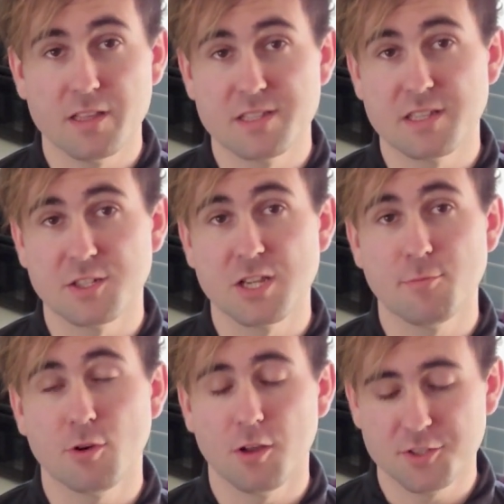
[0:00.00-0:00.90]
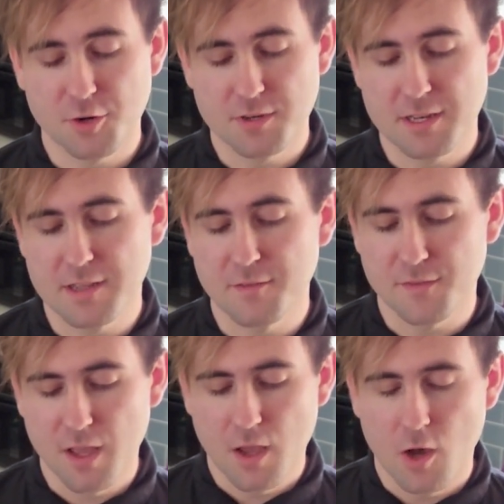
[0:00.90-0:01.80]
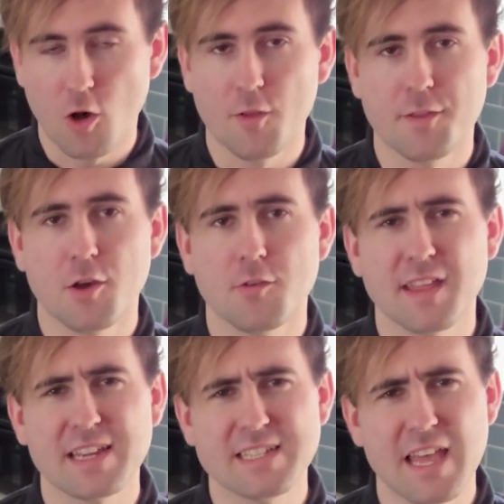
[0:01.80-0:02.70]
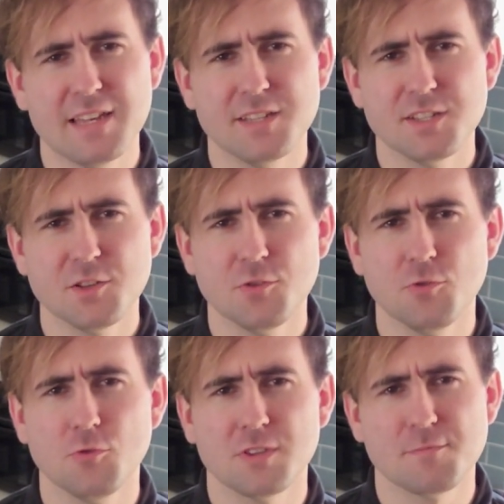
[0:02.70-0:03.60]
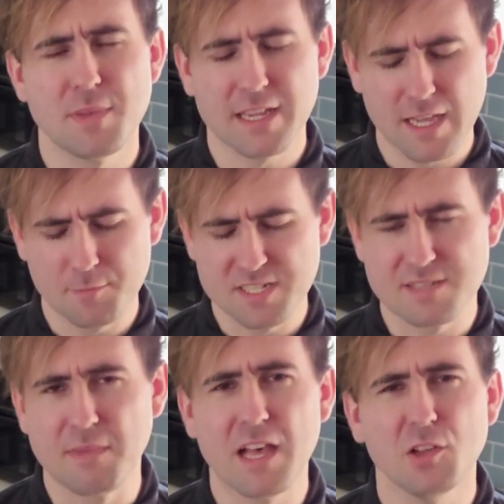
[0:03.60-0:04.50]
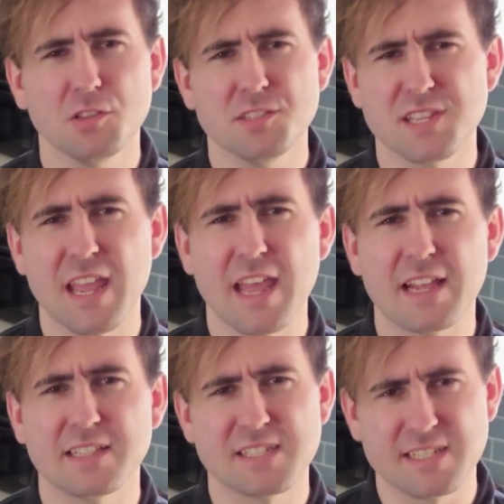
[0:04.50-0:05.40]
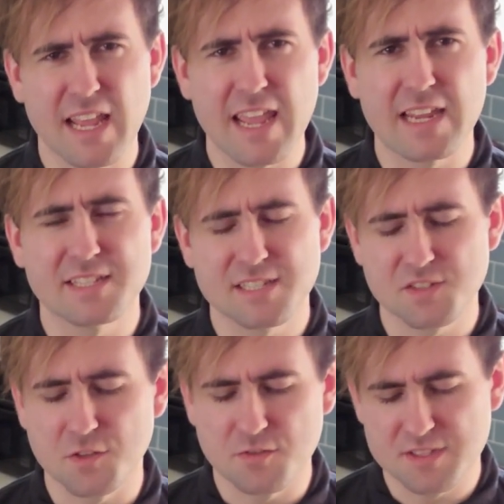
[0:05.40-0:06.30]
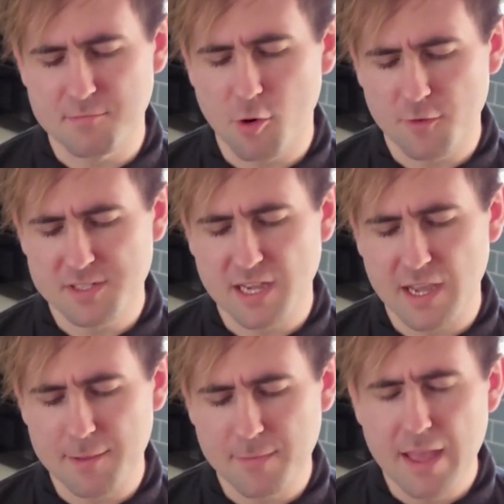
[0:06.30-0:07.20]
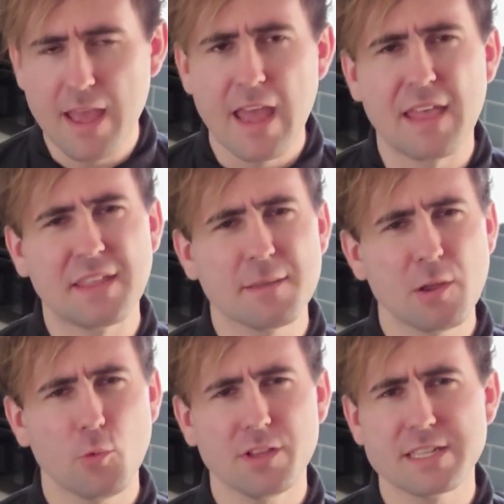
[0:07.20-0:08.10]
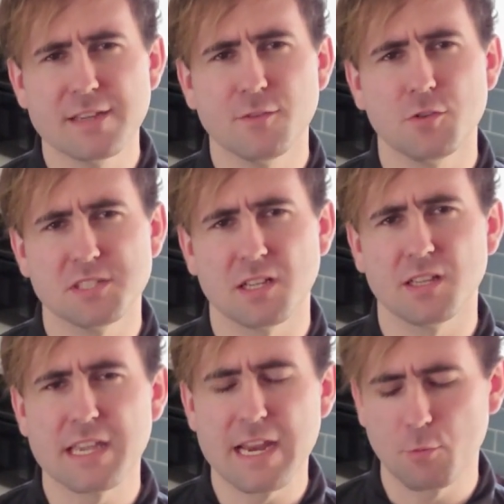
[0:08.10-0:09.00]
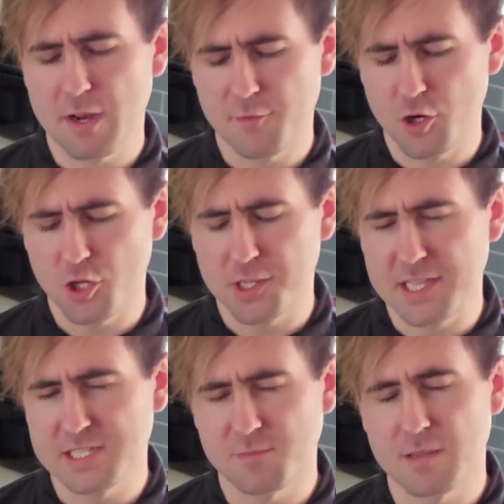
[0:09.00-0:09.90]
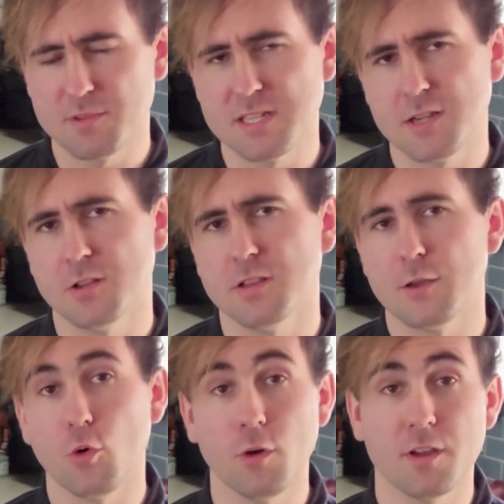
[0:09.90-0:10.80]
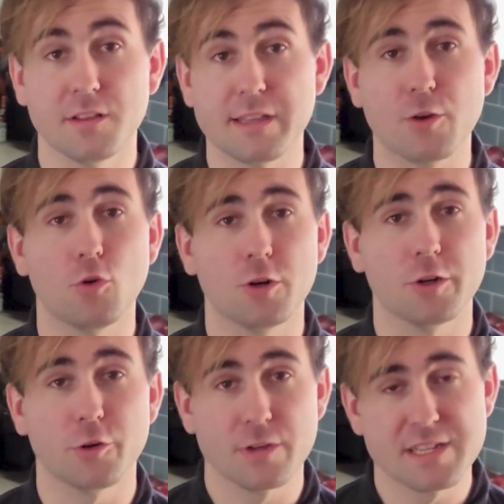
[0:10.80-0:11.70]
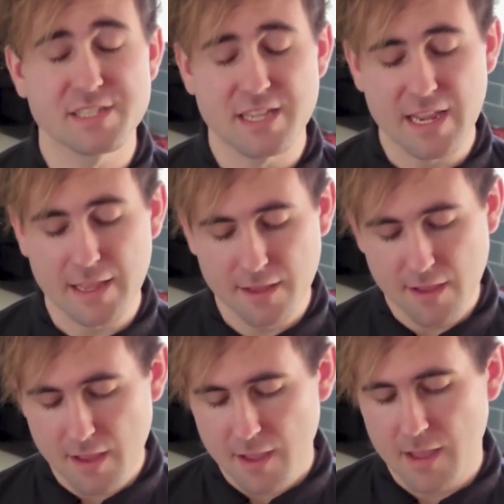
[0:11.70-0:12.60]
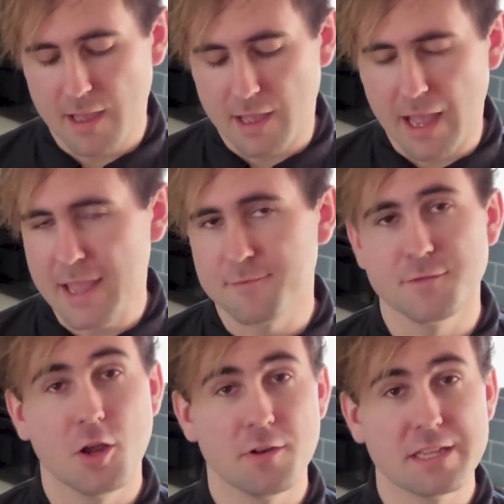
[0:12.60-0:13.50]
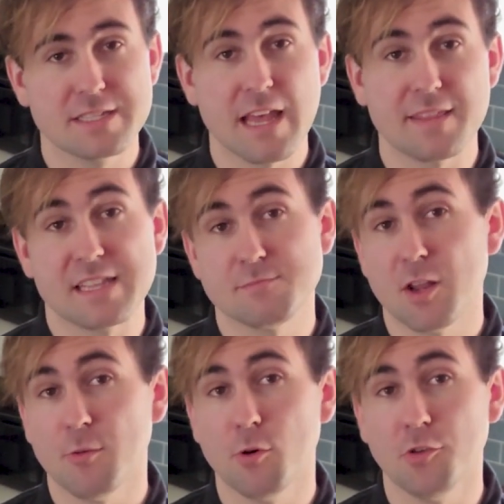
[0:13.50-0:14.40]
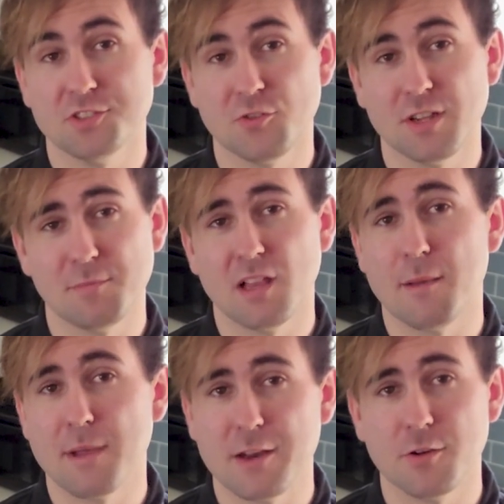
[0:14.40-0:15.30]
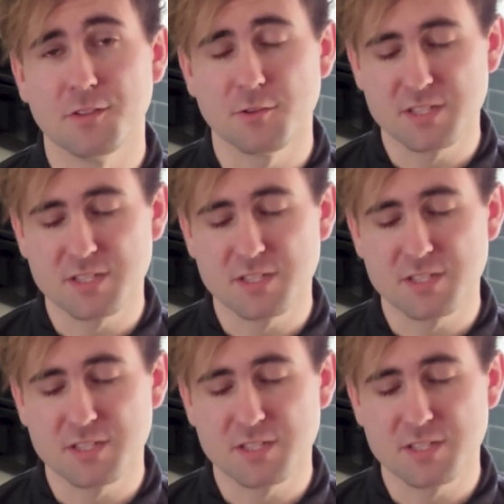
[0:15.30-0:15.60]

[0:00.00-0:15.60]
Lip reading: as a cheaper alternative, although they tend to pick up smells and stains as you use them over time, and they can be really difficult to clean whenever you're cooking something particularly oily or greasy. I've noticed that these metal bowls hold up a lot better in those